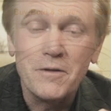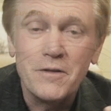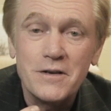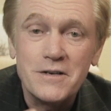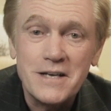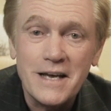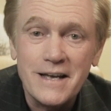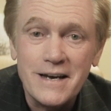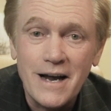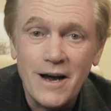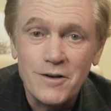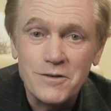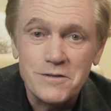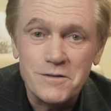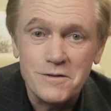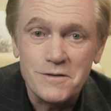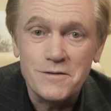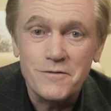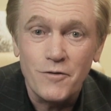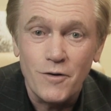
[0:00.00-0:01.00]
of the 10
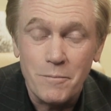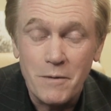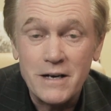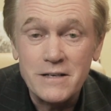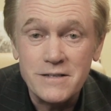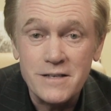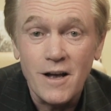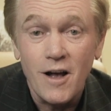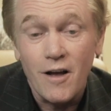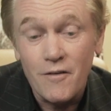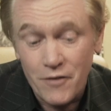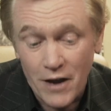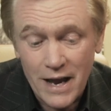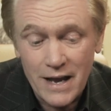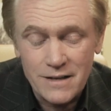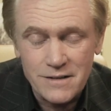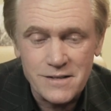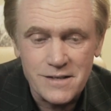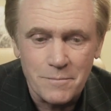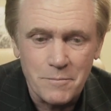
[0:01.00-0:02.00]
ounces for myself
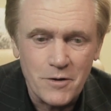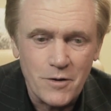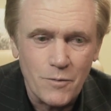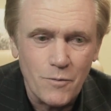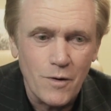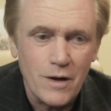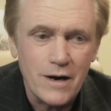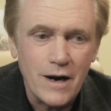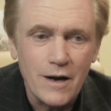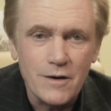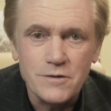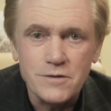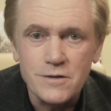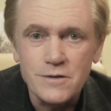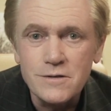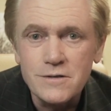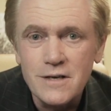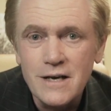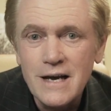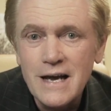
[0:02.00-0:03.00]
and some of the 1
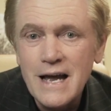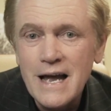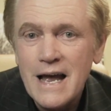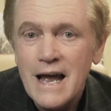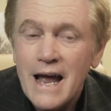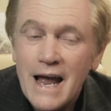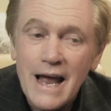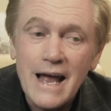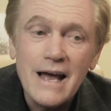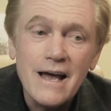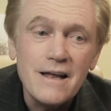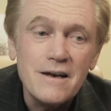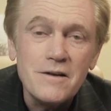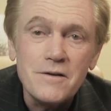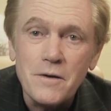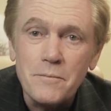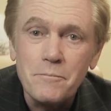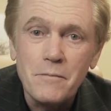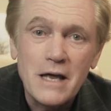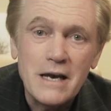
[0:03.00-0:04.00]
ounces,
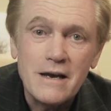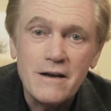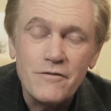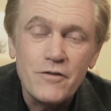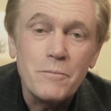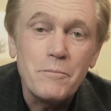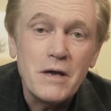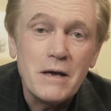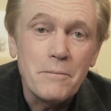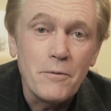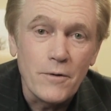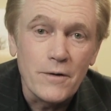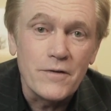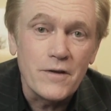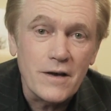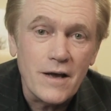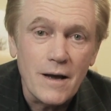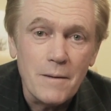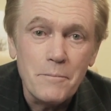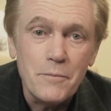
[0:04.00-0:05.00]
and many of the people at
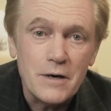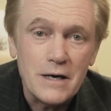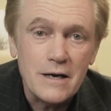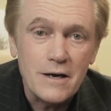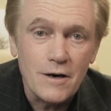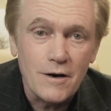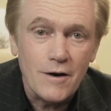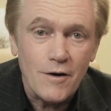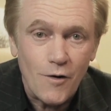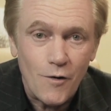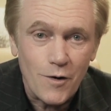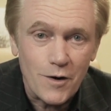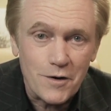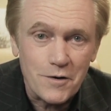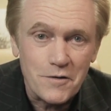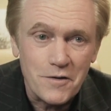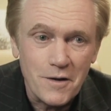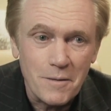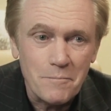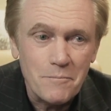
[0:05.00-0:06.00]
the company here
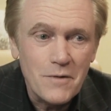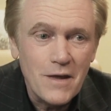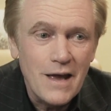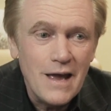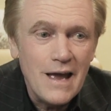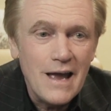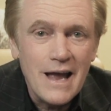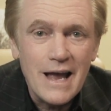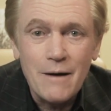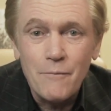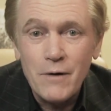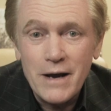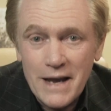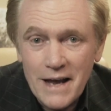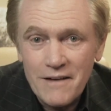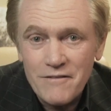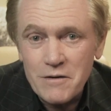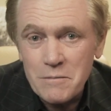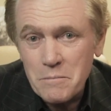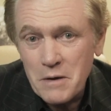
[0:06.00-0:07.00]
ordered them. And we
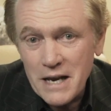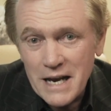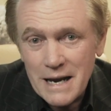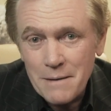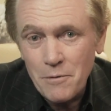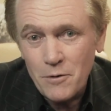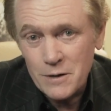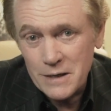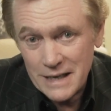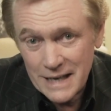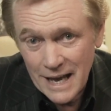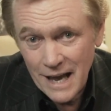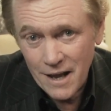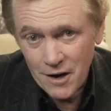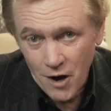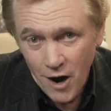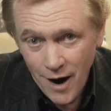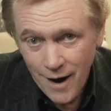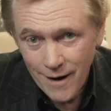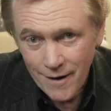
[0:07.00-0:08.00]
haven't been able to
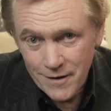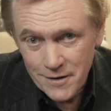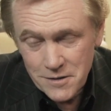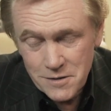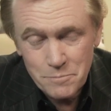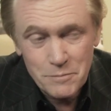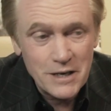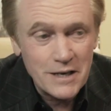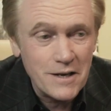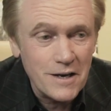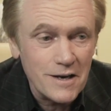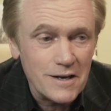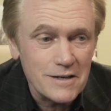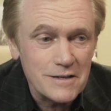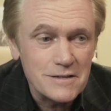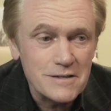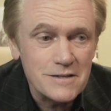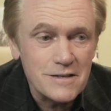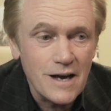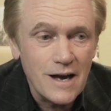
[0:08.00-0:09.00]
get ours
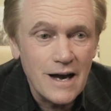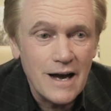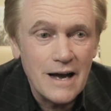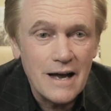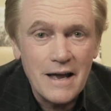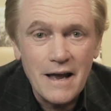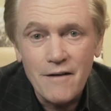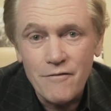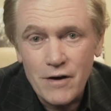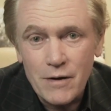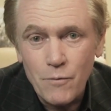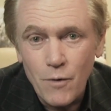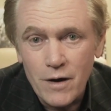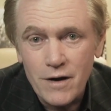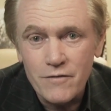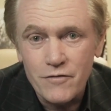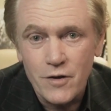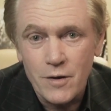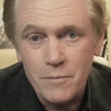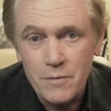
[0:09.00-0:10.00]
because every
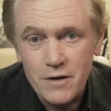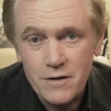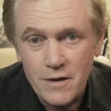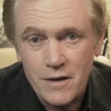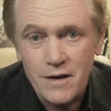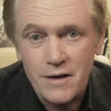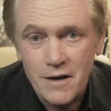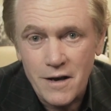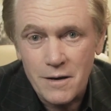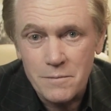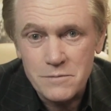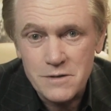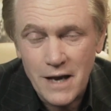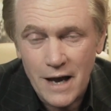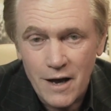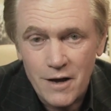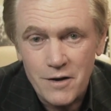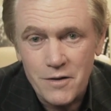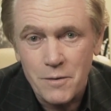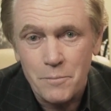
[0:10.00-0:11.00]
one of them that comes
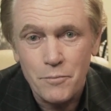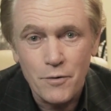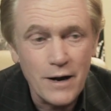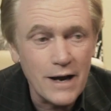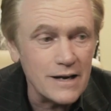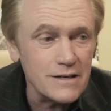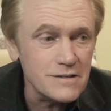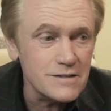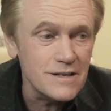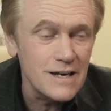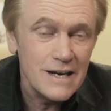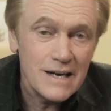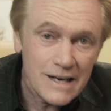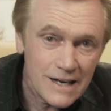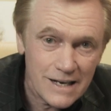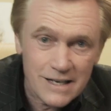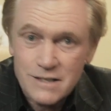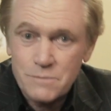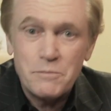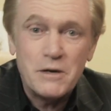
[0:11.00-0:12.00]
out of the press
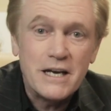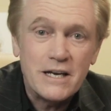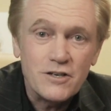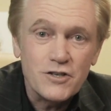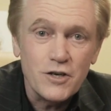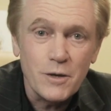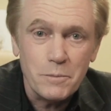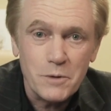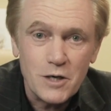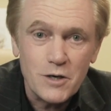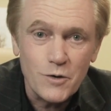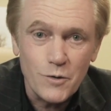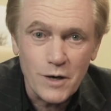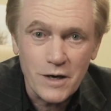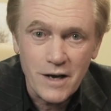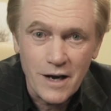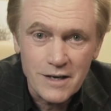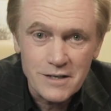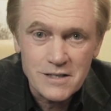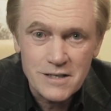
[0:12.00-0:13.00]
is being shipped to a
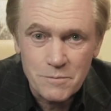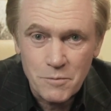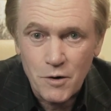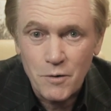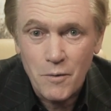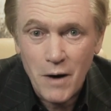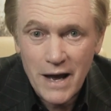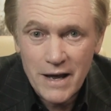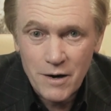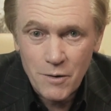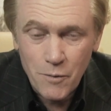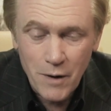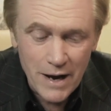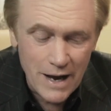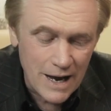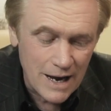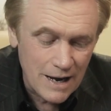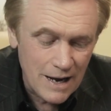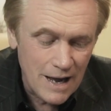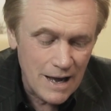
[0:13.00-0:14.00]
customer right
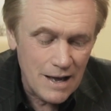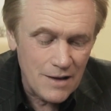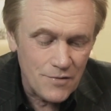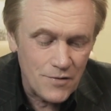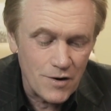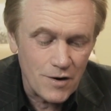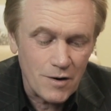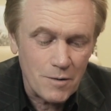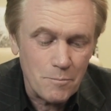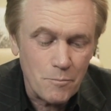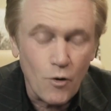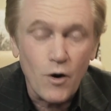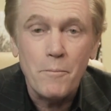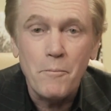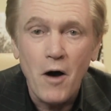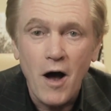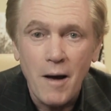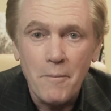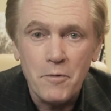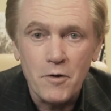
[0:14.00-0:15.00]
away. They're more
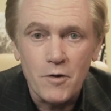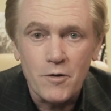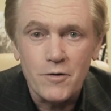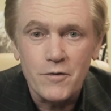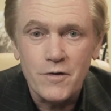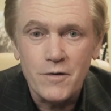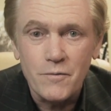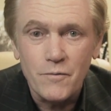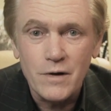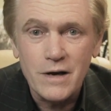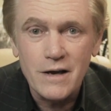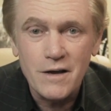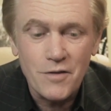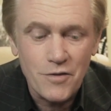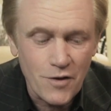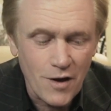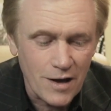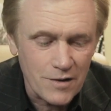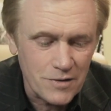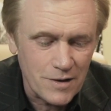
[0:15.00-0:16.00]
popular than we
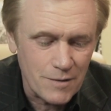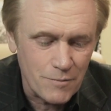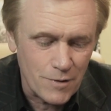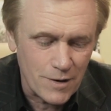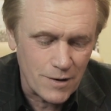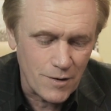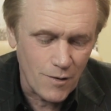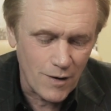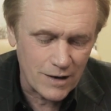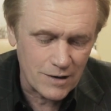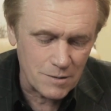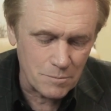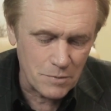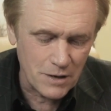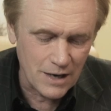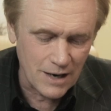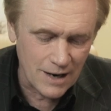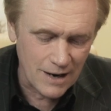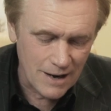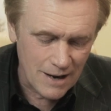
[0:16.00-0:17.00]
thought they were going to
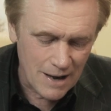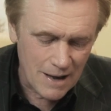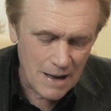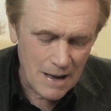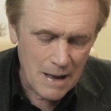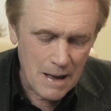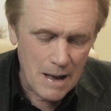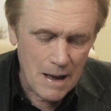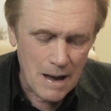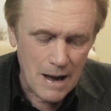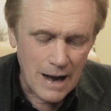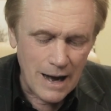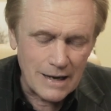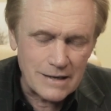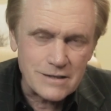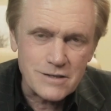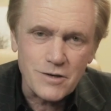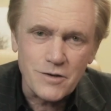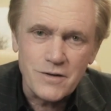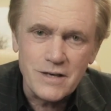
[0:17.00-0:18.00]
be.
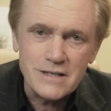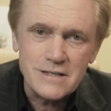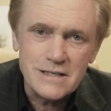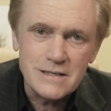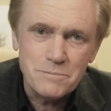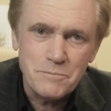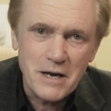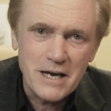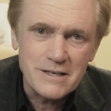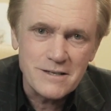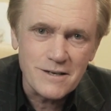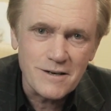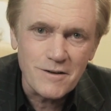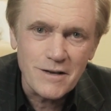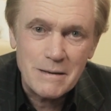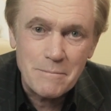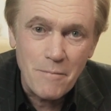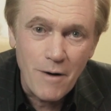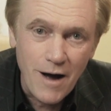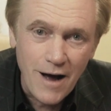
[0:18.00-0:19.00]
So this is
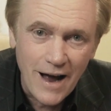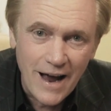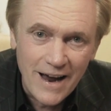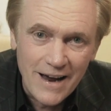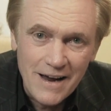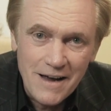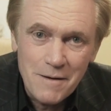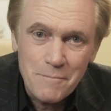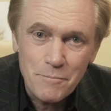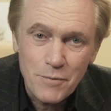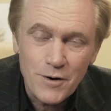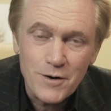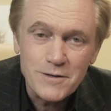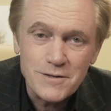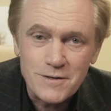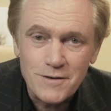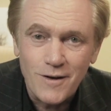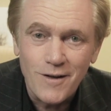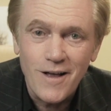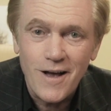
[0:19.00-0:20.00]
basically my
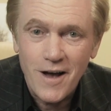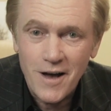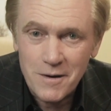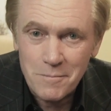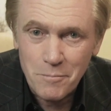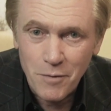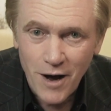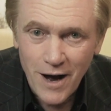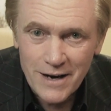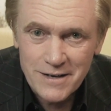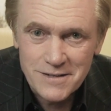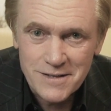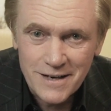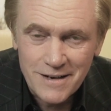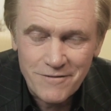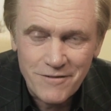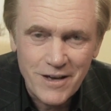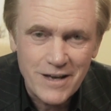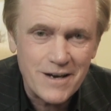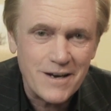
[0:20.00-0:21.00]
personal
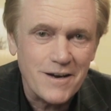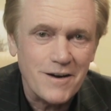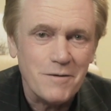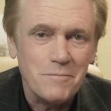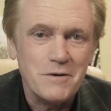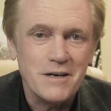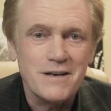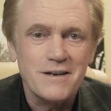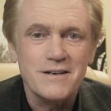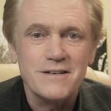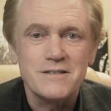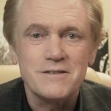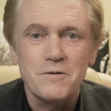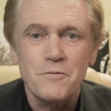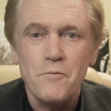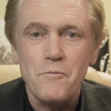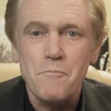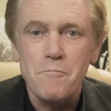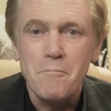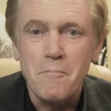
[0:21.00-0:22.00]
unboxing video because
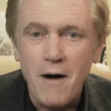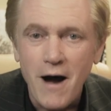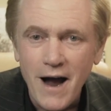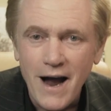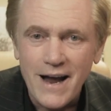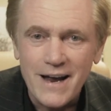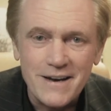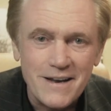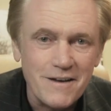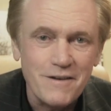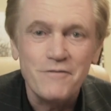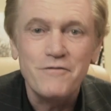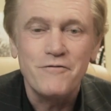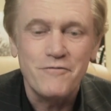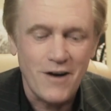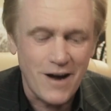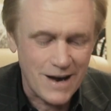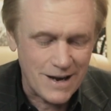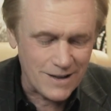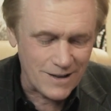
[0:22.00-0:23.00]
mine have
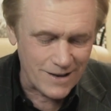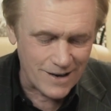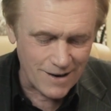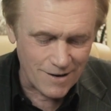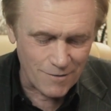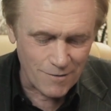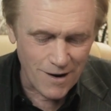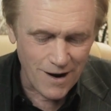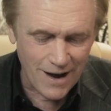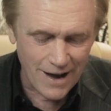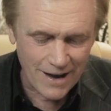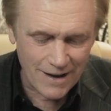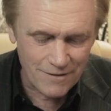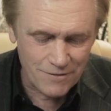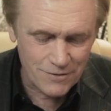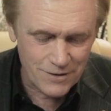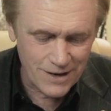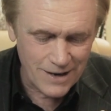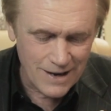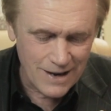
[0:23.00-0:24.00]
finally
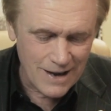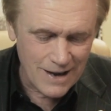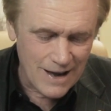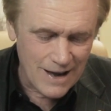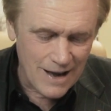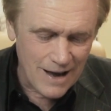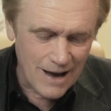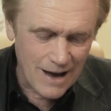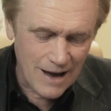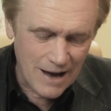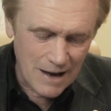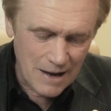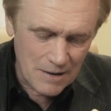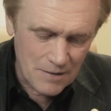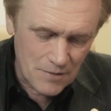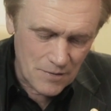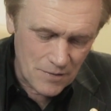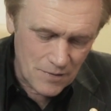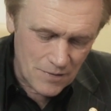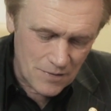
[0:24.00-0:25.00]
arrived.
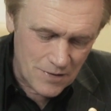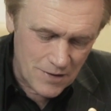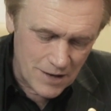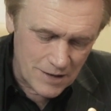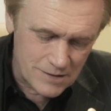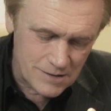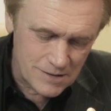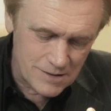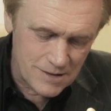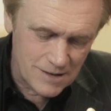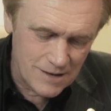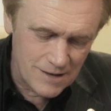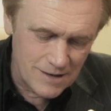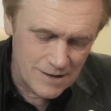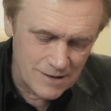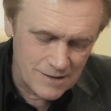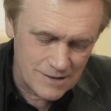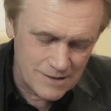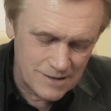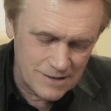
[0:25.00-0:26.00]
This
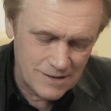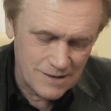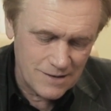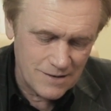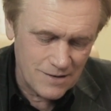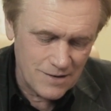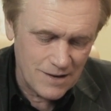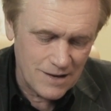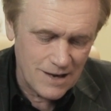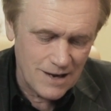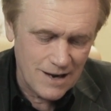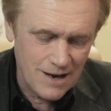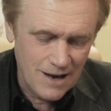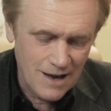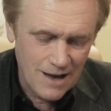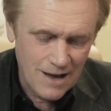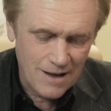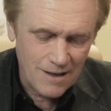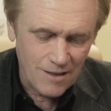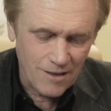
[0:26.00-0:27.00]
is the
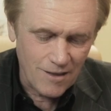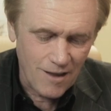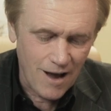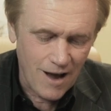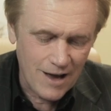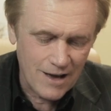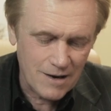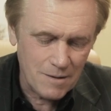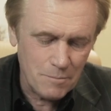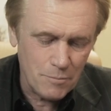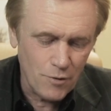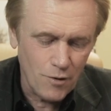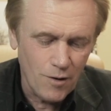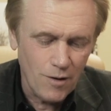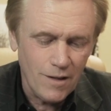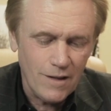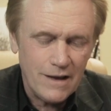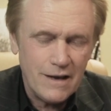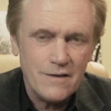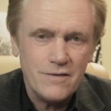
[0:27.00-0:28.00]
Lion and
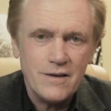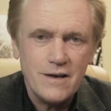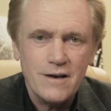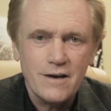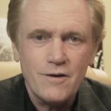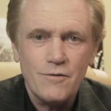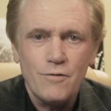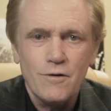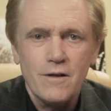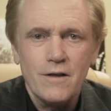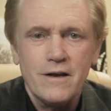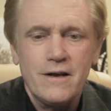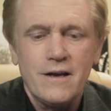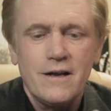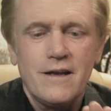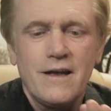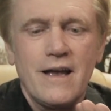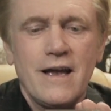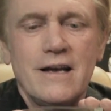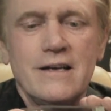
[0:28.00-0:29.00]
Bull in the
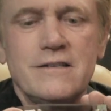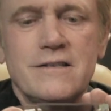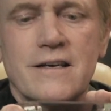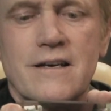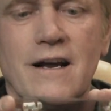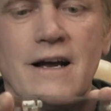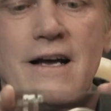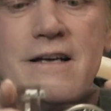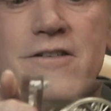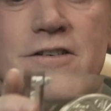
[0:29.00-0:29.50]
acrylic case, and I